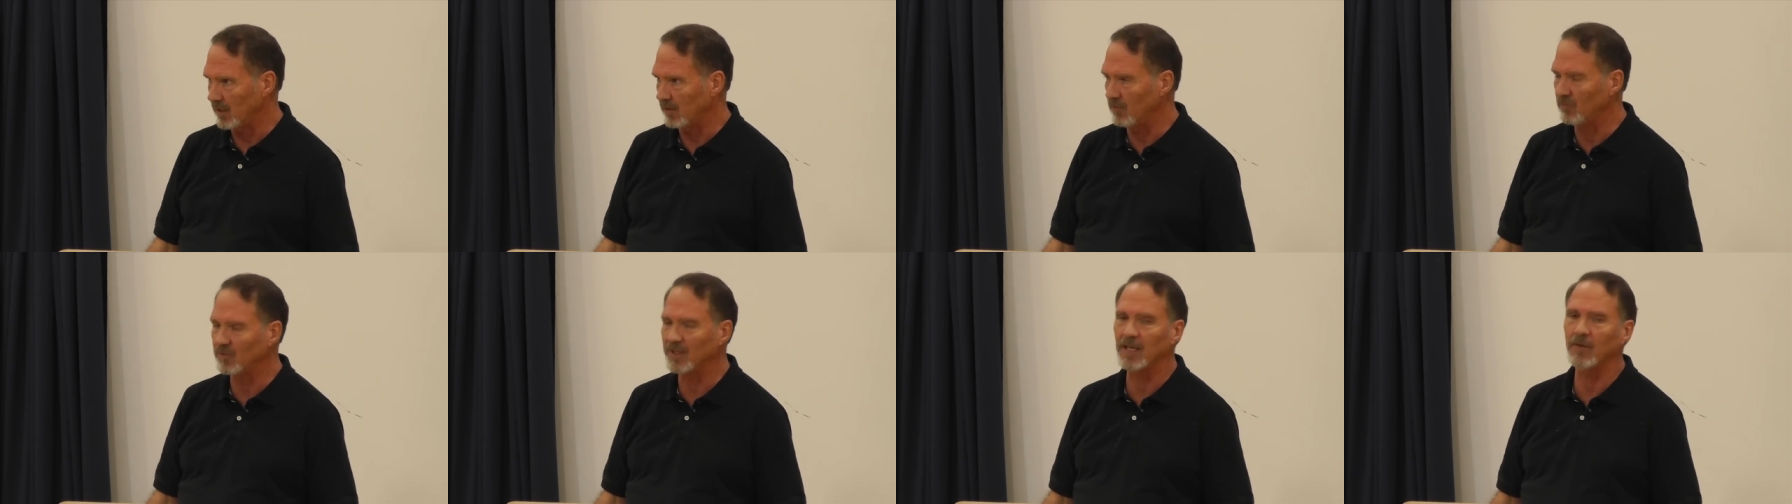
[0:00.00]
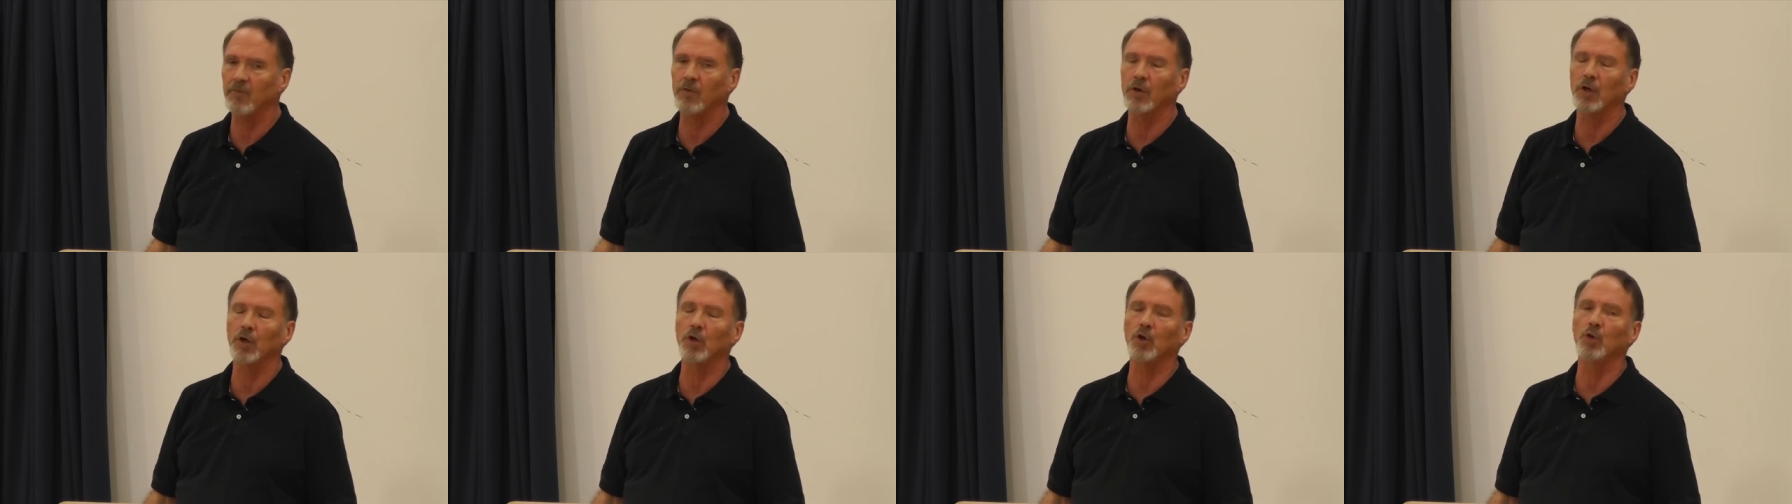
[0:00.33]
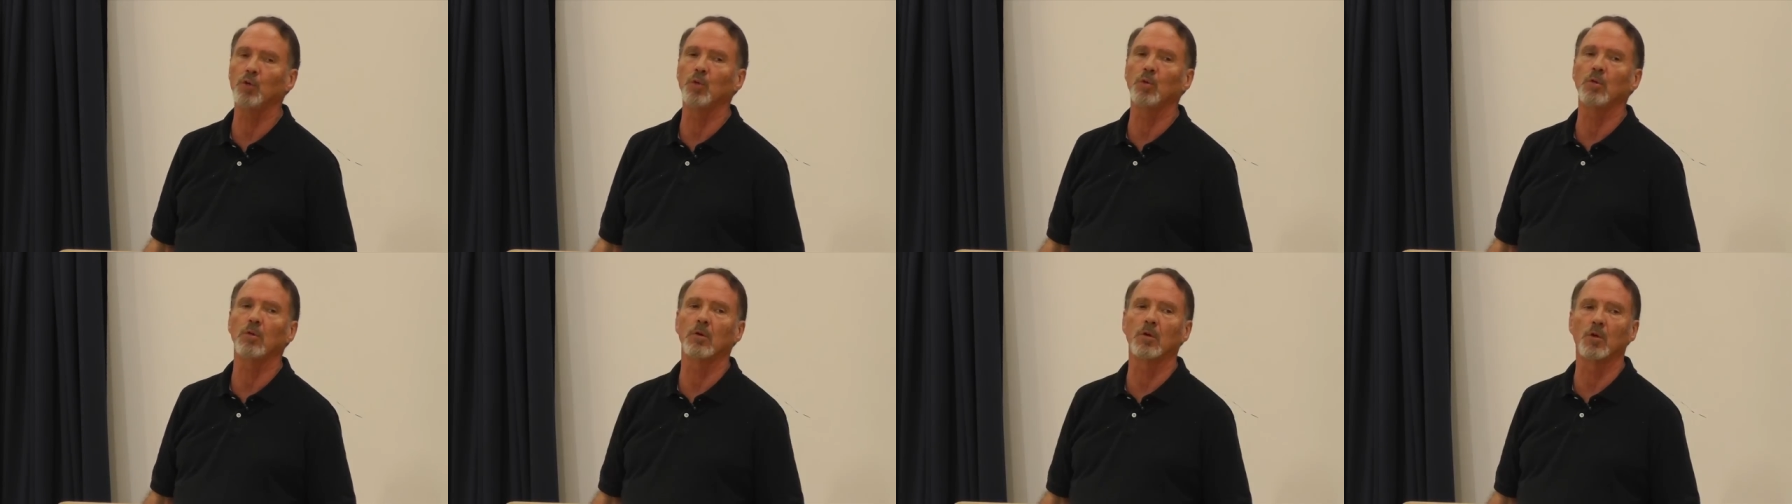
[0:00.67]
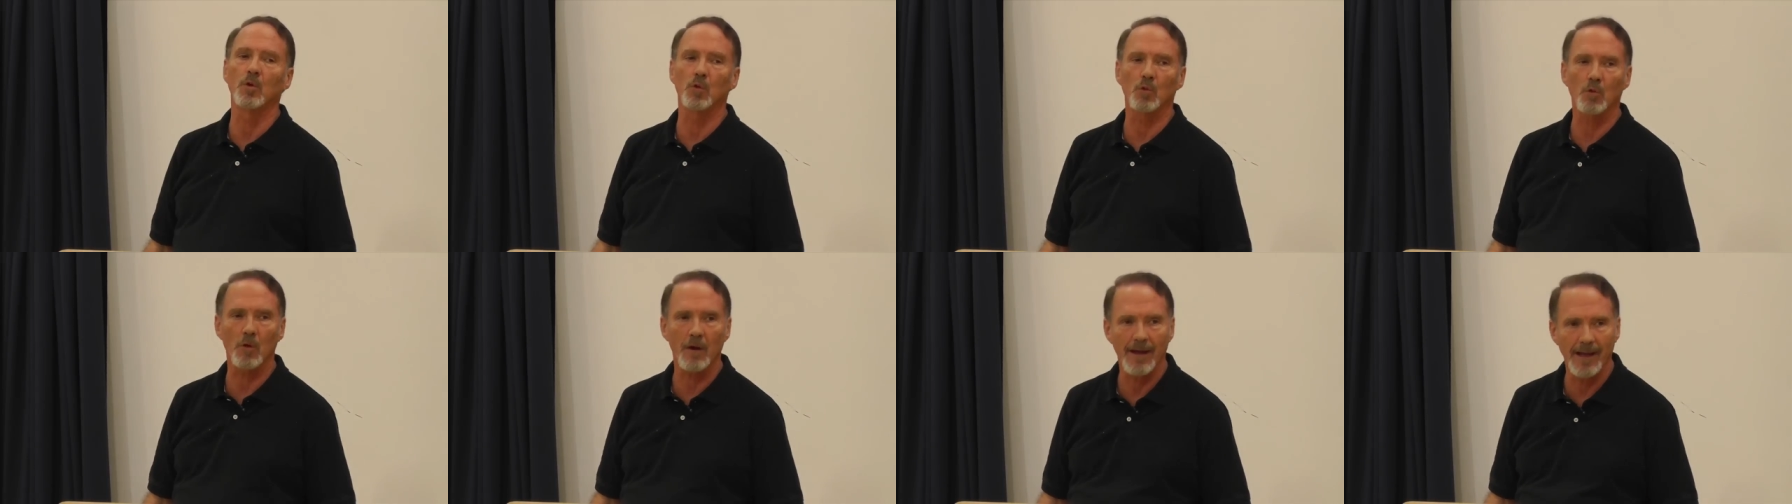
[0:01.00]
He's giving you
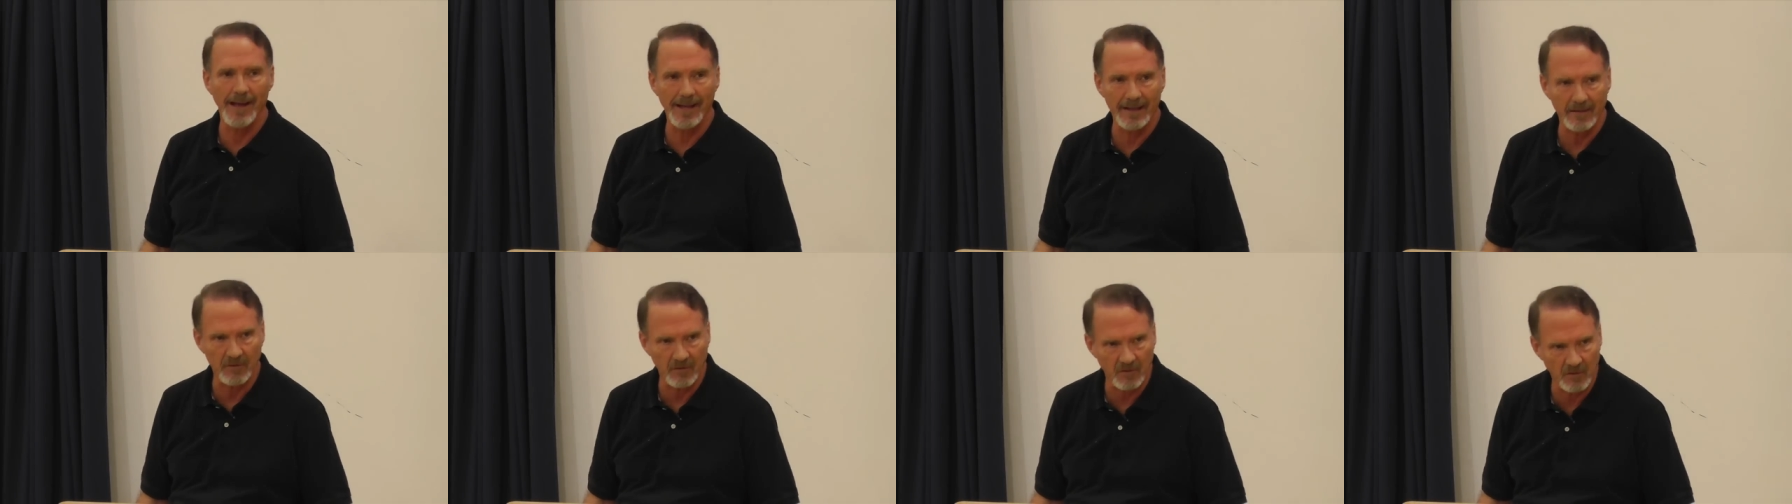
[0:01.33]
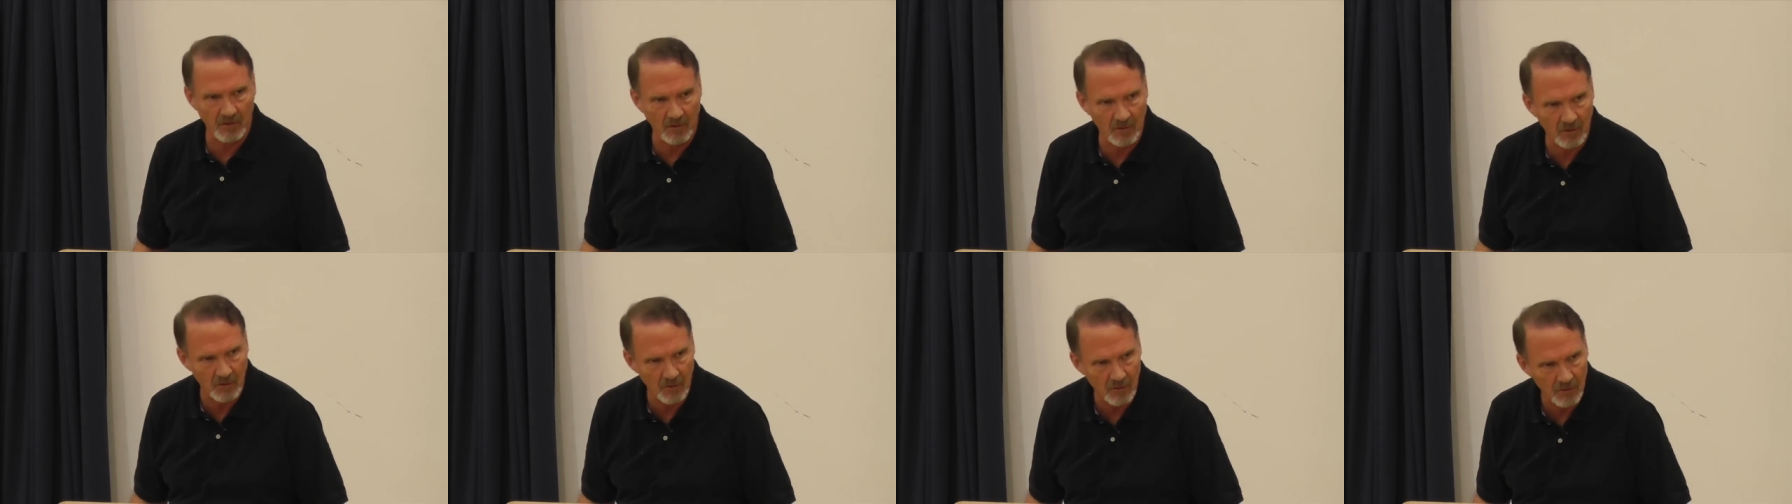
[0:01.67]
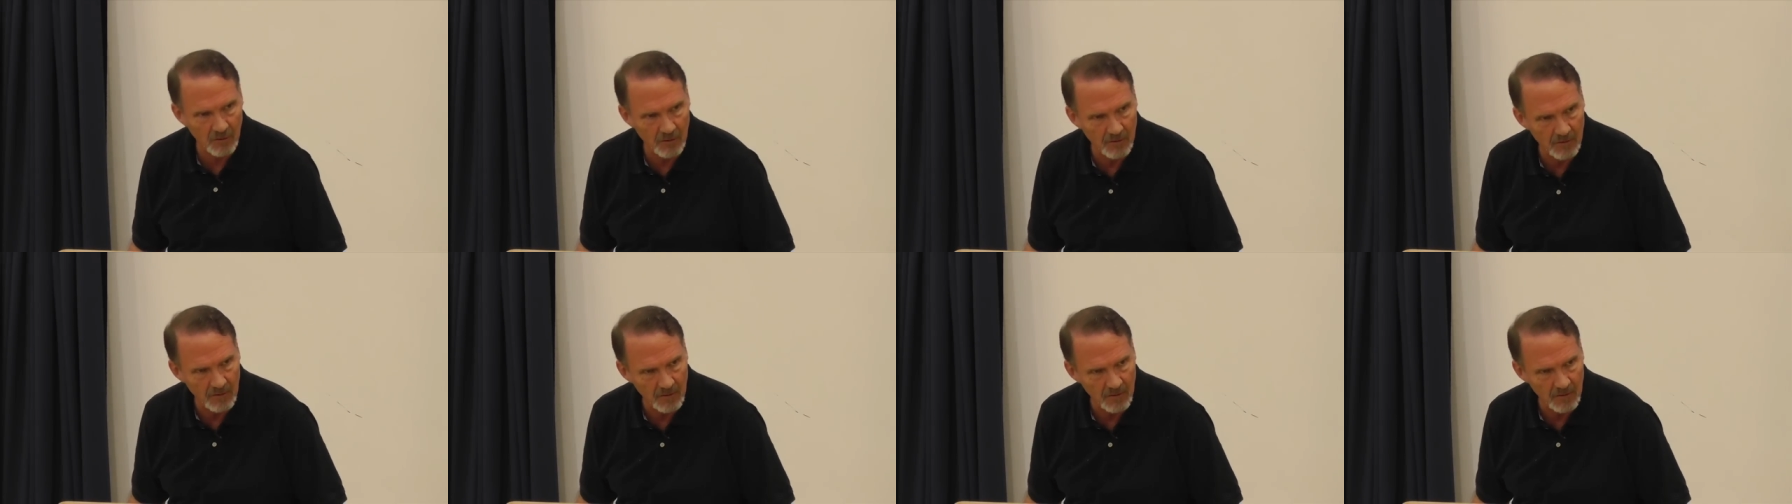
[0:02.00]
grace.